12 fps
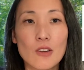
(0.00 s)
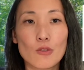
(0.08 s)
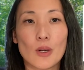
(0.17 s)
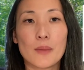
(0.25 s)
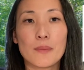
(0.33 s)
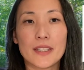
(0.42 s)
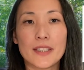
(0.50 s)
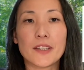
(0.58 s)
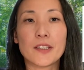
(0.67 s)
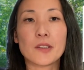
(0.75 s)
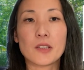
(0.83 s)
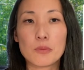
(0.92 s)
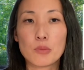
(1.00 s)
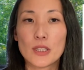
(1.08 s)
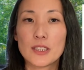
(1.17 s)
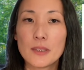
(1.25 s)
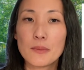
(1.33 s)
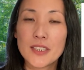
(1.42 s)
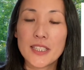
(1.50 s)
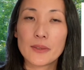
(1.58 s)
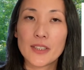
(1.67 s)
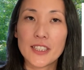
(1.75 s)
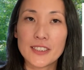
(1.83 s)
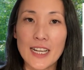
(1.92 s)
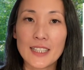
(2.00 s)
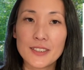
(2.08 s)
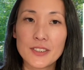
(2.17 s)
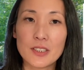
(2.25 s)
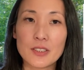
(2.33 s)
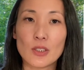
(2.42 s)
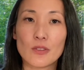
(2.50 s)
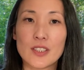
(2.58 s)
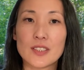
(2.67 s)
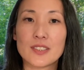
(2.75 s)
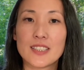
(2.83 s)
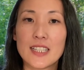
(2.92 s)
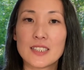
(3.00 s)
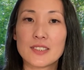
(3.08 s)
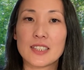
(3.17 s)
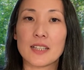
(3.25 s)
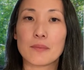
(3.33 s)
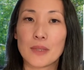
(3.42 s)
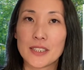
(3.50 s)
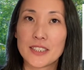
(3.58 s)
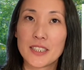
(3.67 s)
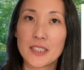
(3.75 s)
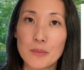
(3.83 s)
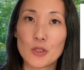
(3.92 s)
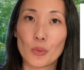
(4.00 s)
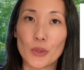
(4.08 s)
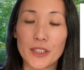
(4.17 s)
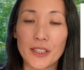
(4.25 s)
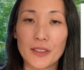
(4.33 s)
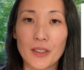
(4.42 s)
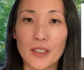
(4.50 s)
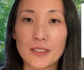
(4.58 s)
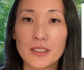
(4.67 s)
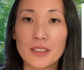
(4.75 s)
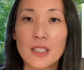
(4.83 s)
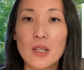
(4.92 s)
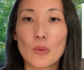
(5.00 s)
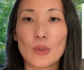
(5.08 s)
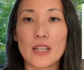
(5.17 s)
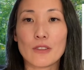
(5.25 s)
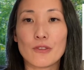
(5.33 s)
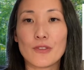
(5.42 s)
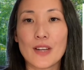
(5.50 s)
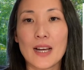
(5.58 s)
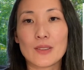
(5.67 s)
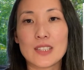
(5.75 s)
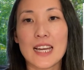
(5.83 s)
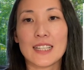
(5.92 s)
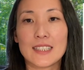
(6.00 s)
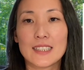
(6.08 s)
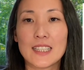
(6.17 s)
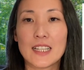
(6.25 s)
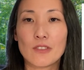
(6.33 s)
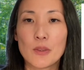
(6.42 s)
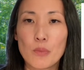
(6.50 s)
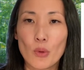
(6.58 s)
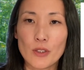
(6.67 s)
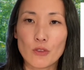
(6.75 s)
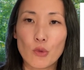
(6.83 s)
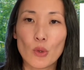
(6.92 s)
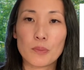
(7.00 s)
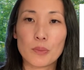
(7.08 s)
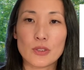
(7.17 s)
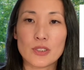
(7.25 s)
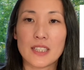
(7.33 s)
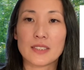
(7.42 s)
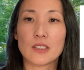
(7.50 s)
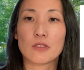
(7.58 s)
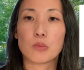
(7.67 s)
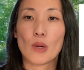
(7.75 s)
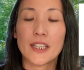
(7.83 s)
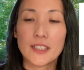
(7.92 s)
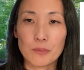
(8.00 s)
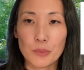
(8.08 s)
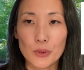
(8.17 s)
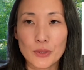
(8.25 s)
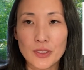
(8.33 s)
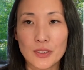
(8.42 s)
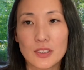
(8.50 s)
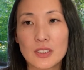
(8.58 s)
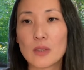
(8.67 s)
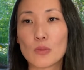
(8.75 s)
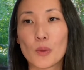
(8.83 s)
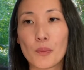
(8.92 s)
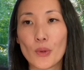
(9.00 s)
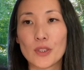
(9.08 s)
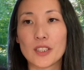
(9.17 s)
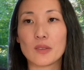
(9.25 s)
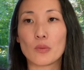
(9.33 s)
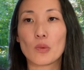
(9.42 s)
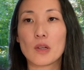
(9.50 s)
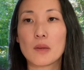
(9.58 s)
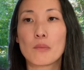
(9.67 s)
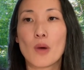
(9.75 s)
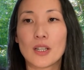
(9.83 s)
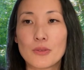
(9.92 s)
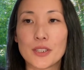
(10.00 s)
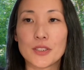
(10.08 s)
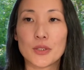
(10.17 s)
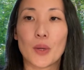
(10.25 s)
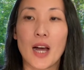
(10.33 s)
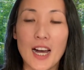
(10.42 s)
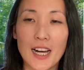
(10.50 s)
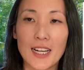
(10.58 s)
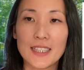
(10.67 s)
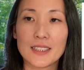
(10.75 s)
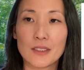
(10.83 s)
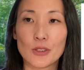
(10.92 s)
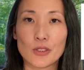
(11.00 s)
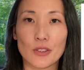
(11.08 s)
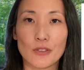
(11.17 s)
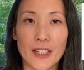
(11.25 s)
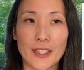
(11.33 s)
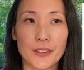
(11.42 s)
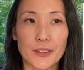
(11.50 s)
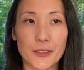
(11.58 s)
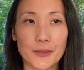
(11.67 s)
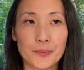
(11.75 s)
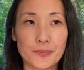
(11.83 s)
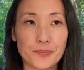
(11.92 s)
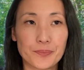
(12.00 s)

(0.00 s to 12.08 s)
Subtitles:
From a preliminary analysis of this data set my team is working on, we have found that 11.4% of pregnant persons reported moderate to high levels of anger.